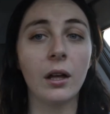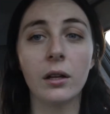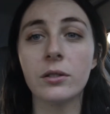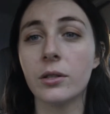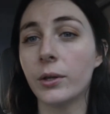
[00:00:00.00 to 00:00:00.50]

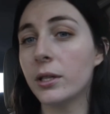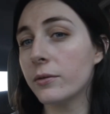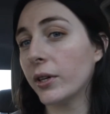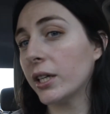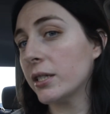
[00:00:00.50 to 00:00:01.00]
So it is
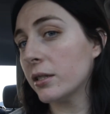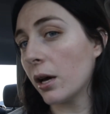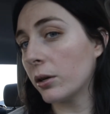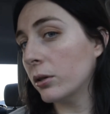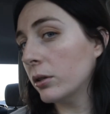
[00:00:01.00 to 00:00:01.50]
very
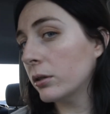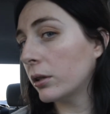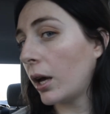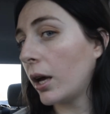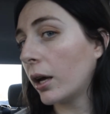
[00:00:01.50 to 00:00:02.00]
subtle,
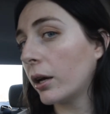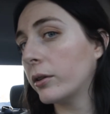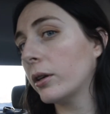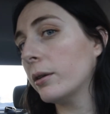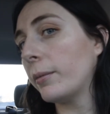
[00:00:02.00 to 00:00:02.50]
like I
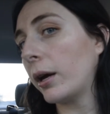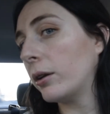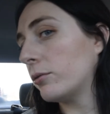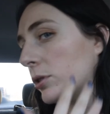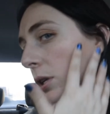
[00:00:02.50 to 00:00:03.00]
think it might
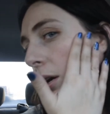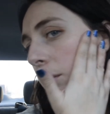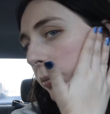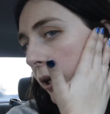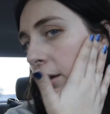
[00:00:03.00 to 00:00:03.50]
have just kind
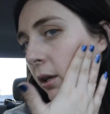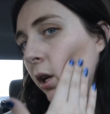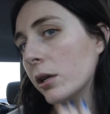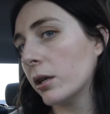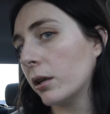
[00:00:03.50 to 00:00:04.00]
of blended
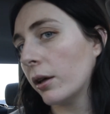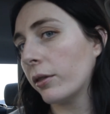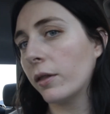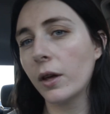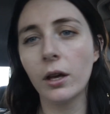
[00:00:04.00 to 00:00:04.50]
into
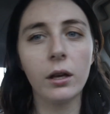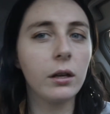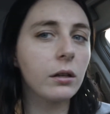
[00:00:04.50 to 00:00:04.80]
nothing.